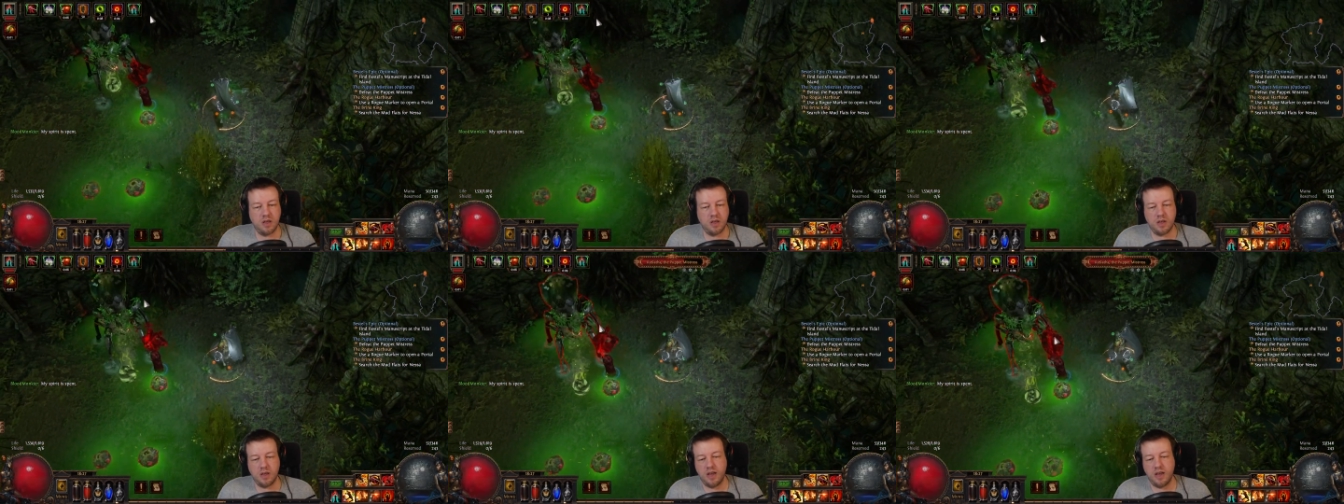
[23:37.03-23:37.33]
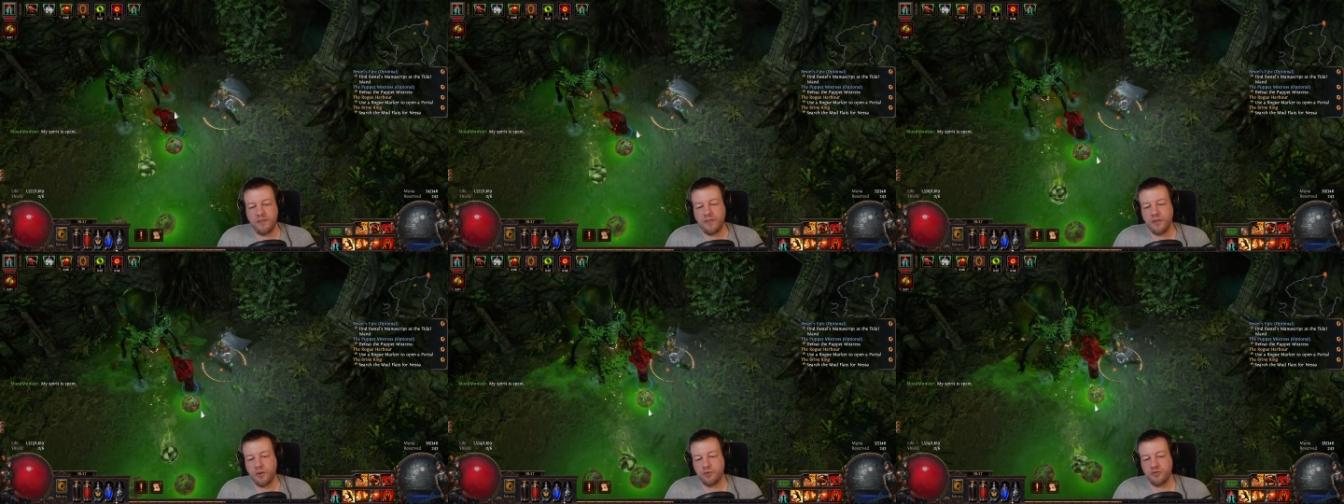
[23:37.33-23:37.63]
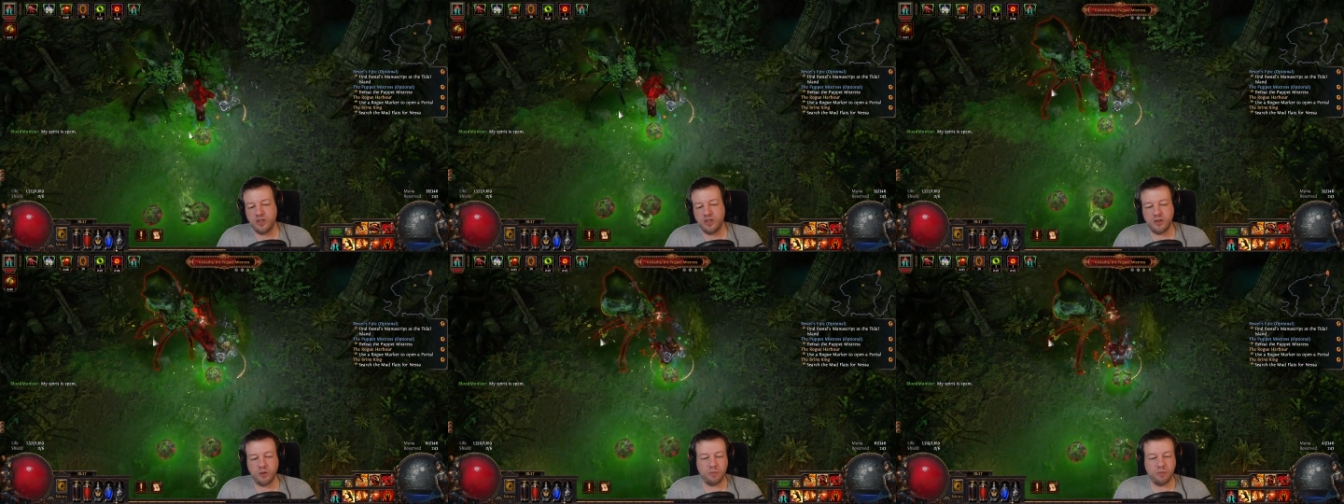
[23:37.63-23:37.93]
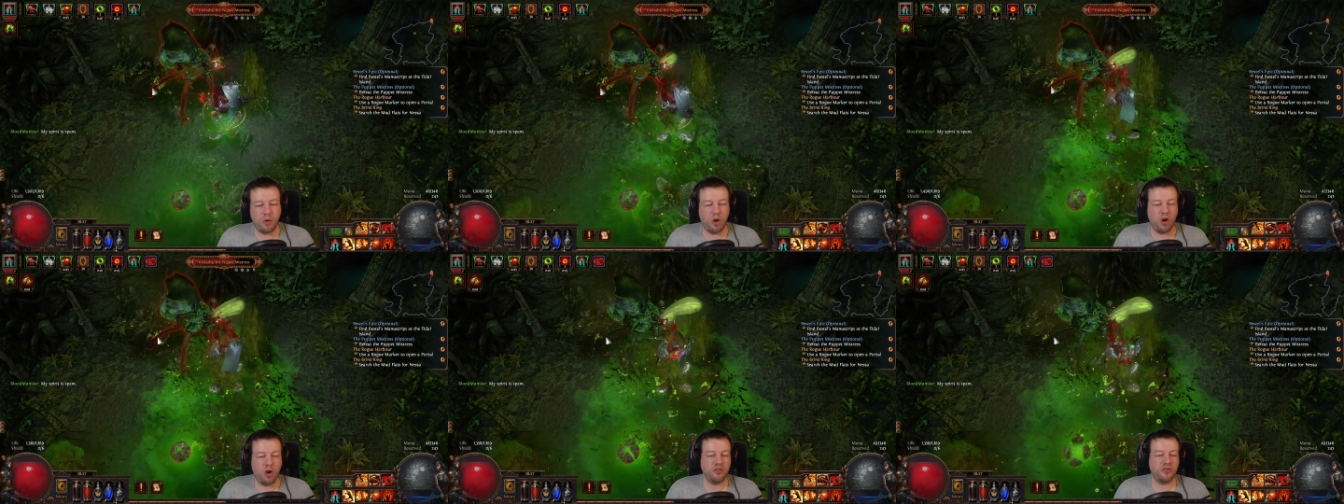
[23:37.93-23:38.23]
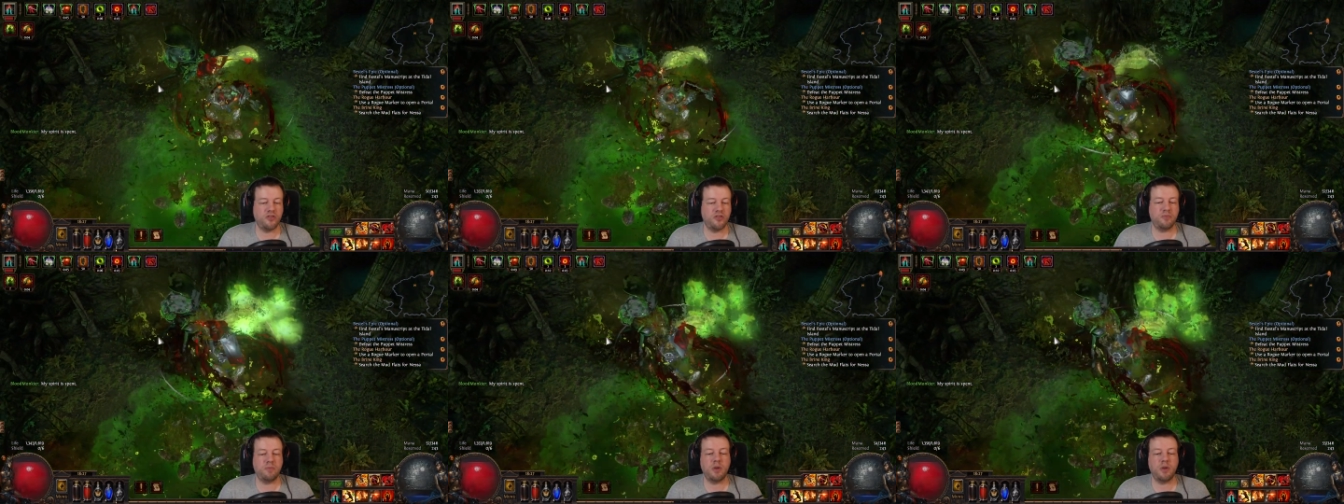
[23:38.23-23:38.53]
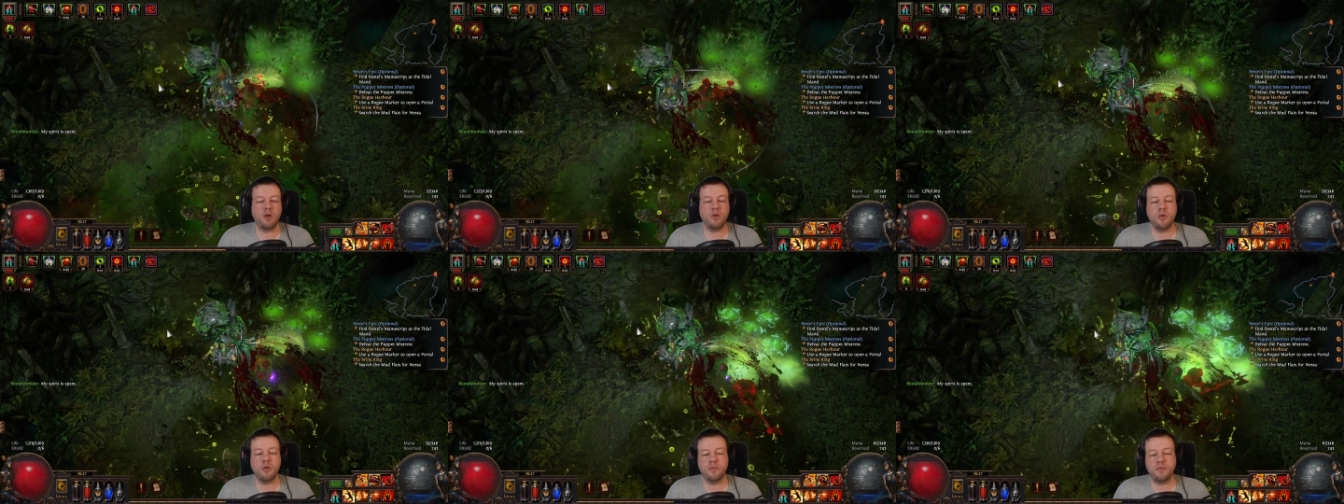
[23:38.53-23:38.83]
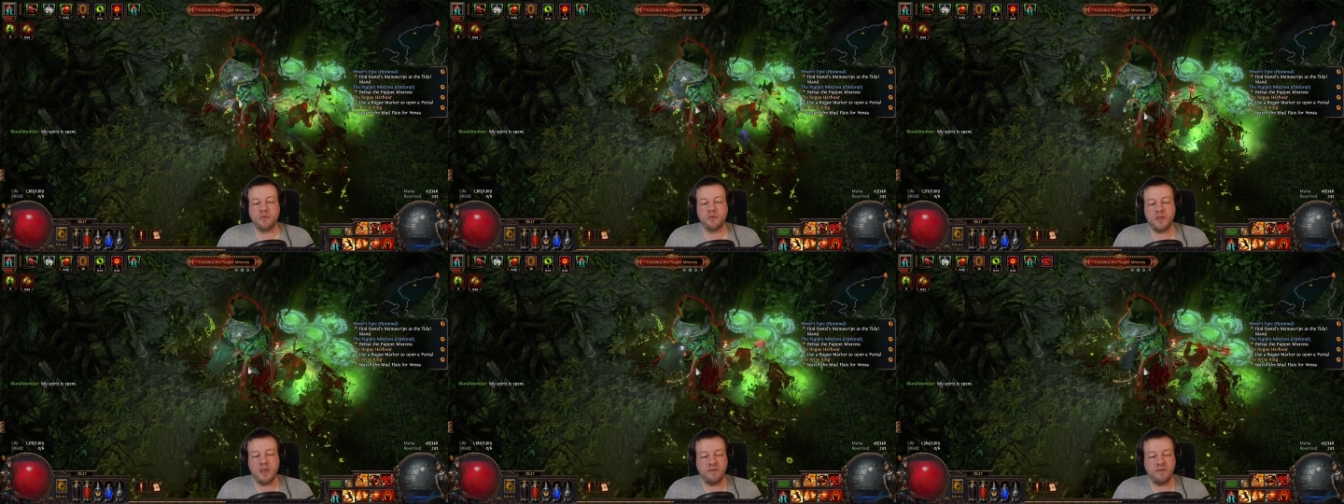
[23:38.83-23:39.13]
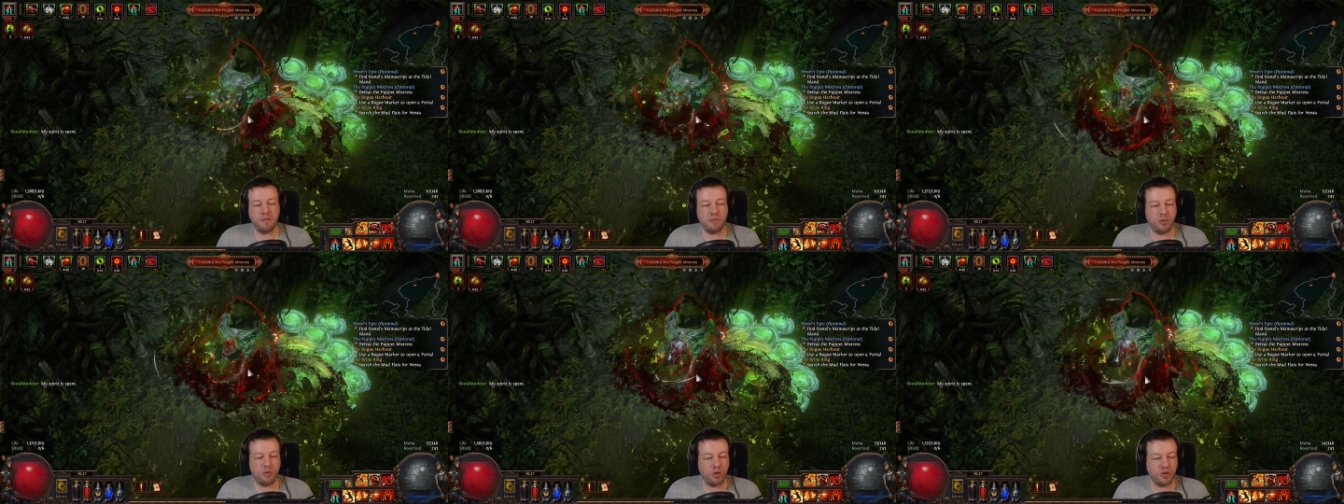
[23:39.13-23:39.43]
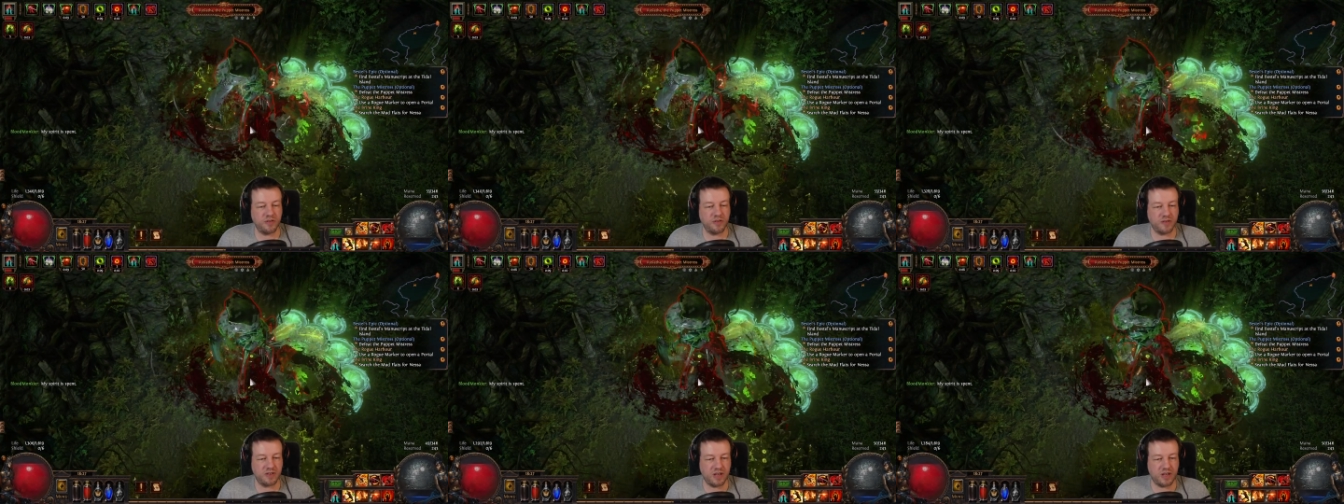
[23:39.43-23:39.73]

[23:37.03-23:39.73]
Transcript: And those little pods blow up, giving poison